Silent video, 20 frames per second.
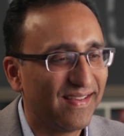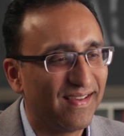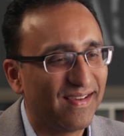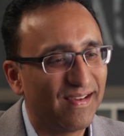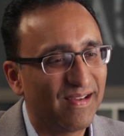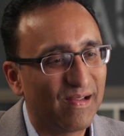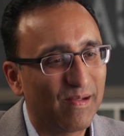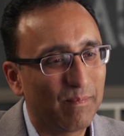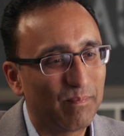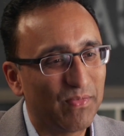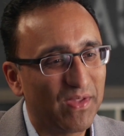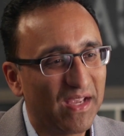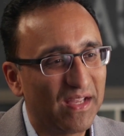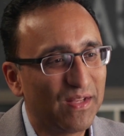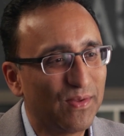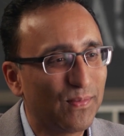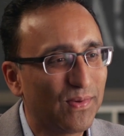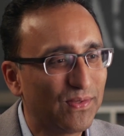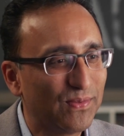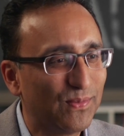Um,
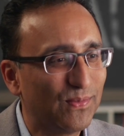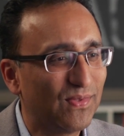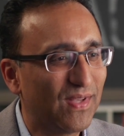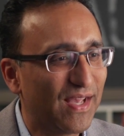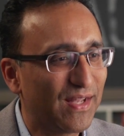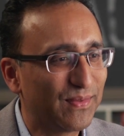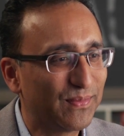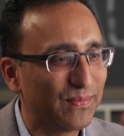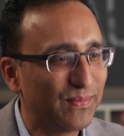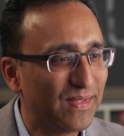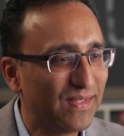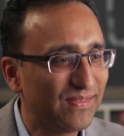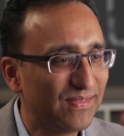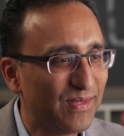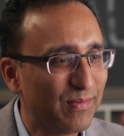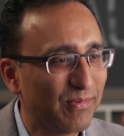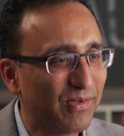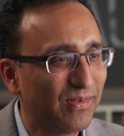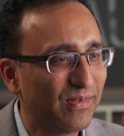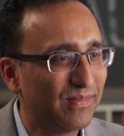anyone who's had a
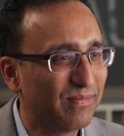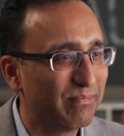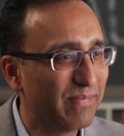reasonable